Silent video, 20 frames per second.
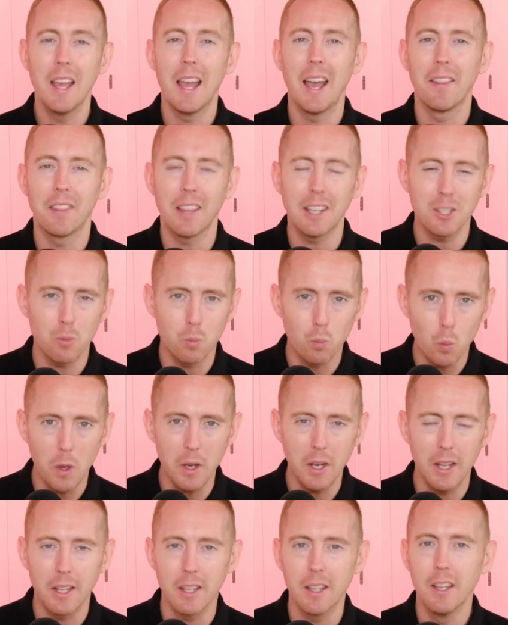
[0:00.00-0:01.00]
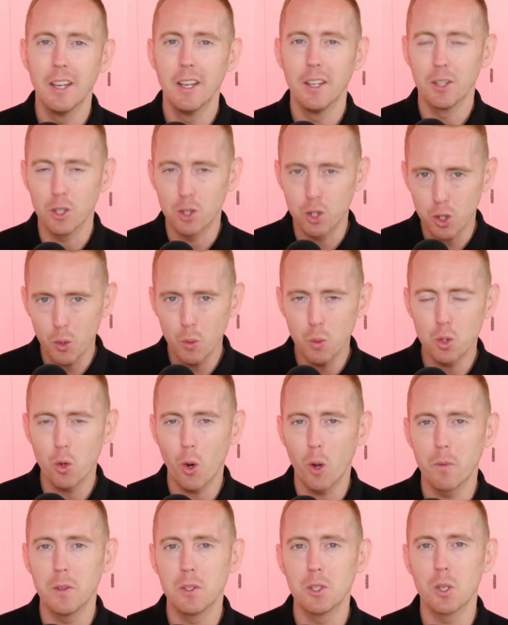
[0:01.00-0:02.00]
And that's winning the two
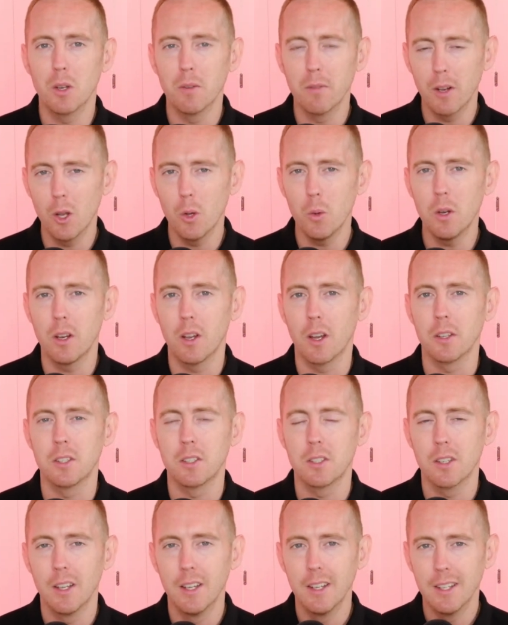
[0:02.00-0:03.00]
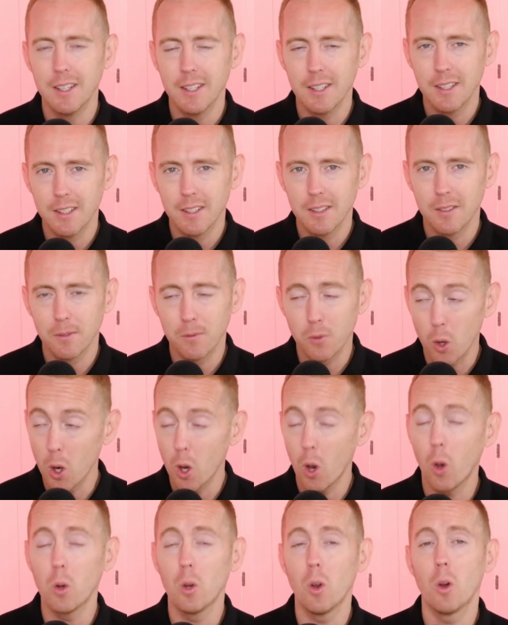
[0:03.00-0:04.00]
trophies that have eluded us for a
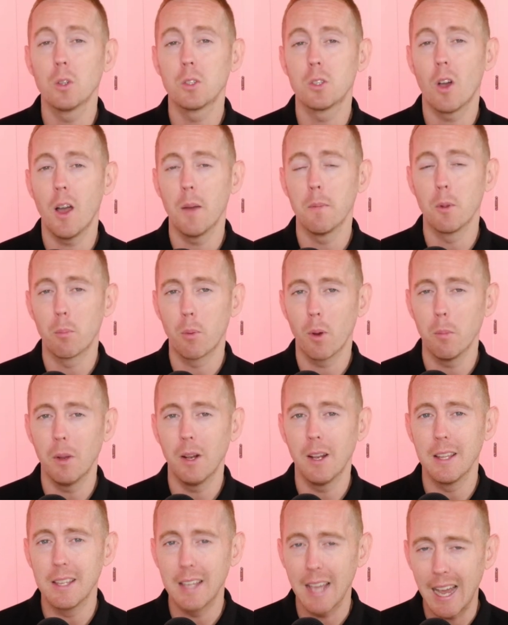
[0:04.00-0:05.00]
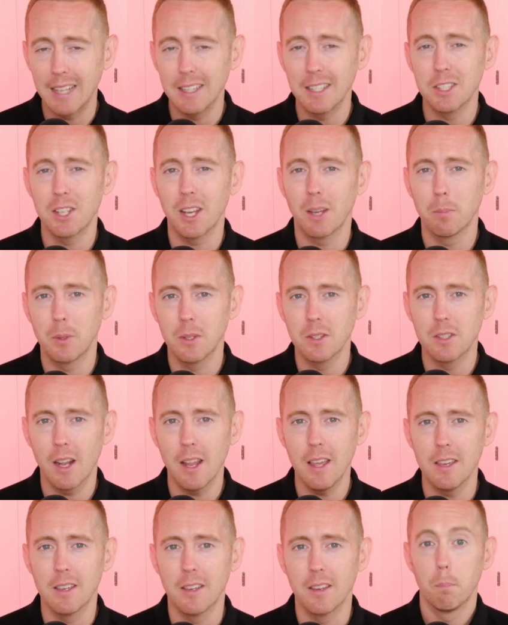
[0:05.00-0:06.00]
long, long time, the Premier League and the Champions
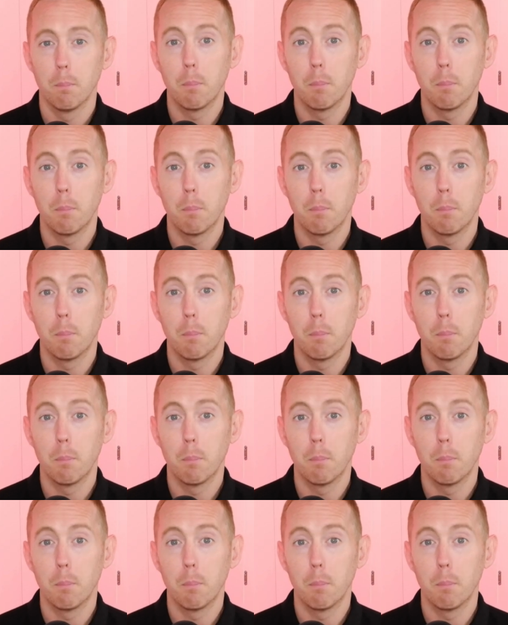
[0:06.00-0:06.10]
League.